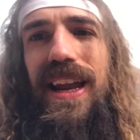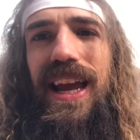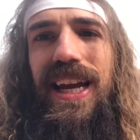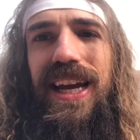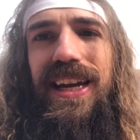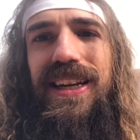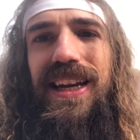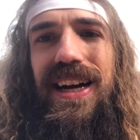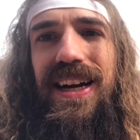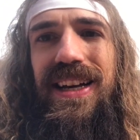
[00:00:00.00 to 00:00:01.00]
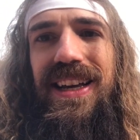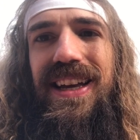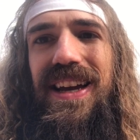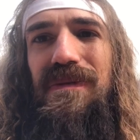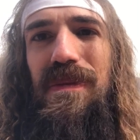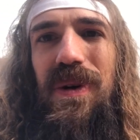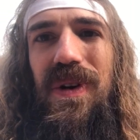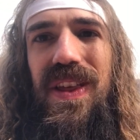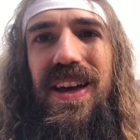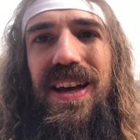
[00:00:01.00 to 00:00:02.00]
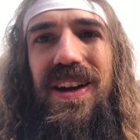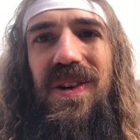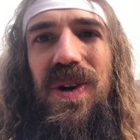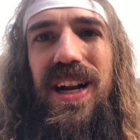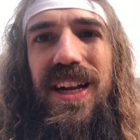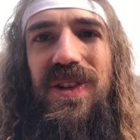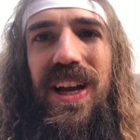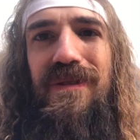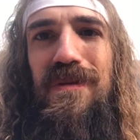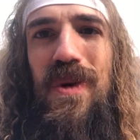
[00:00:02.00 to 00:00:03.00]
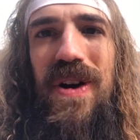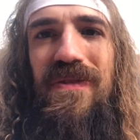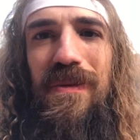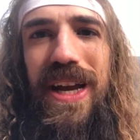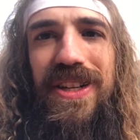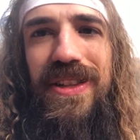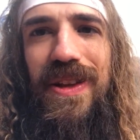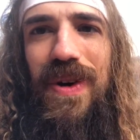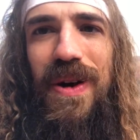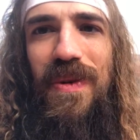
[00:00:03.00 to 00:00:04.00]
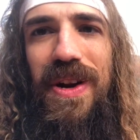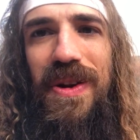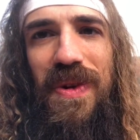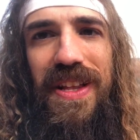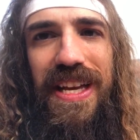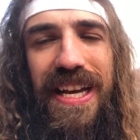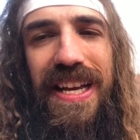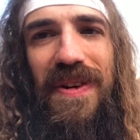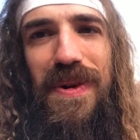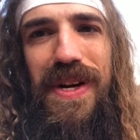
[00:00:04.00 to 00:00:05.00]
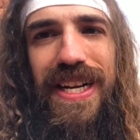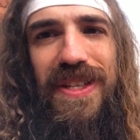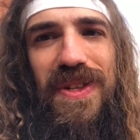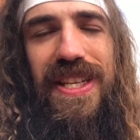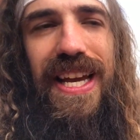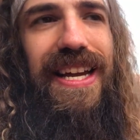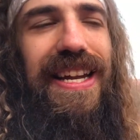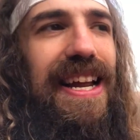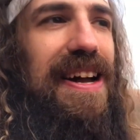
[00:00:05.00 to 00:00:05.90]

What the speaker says: And remember the organizer gave me more information than what I wanted, really. The organizer said,